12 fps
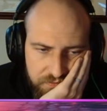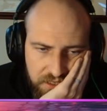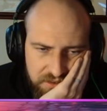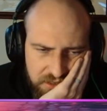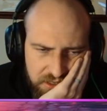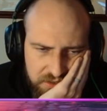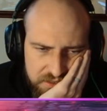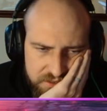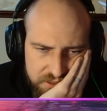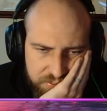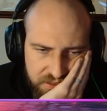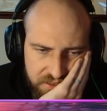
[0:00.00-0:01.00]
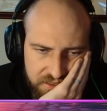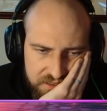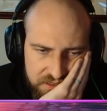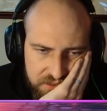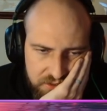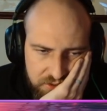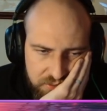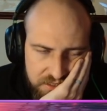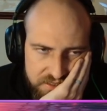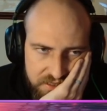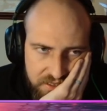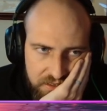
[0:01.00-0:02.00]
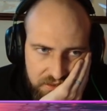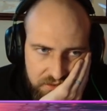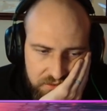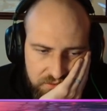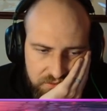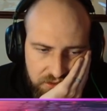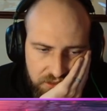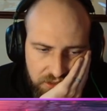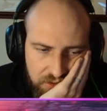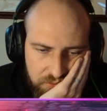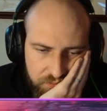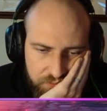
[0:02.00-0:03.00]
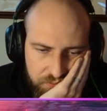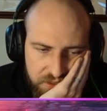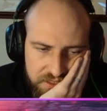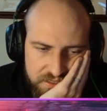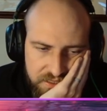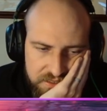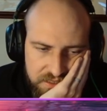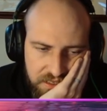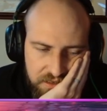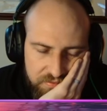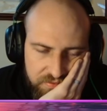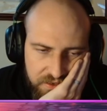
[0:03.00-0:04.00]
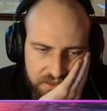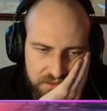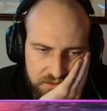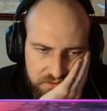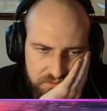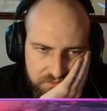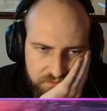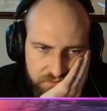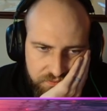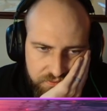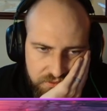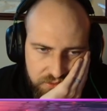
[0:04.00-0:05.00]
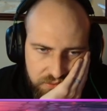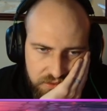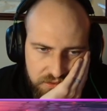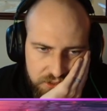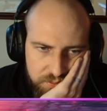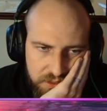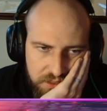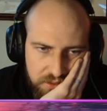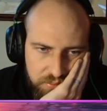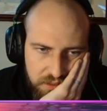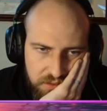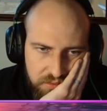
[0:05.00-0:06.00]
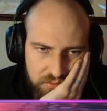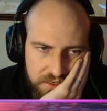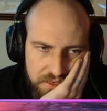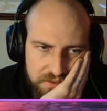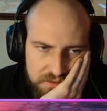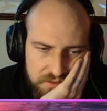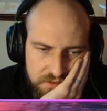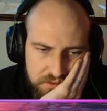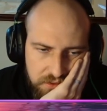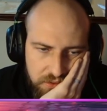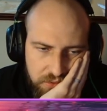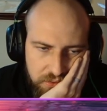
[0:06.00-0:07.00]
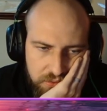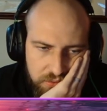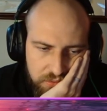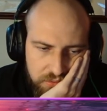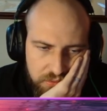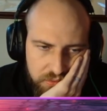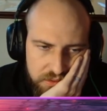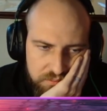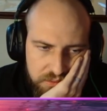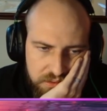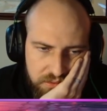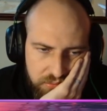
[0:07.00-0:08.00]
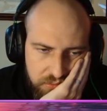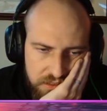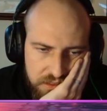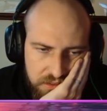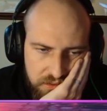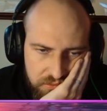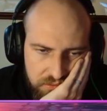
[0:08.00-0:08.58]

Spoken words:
I don't know, this looks pretty nice too, because then, you know, we can test the A file. Don't think there should be any big threats. So queen b3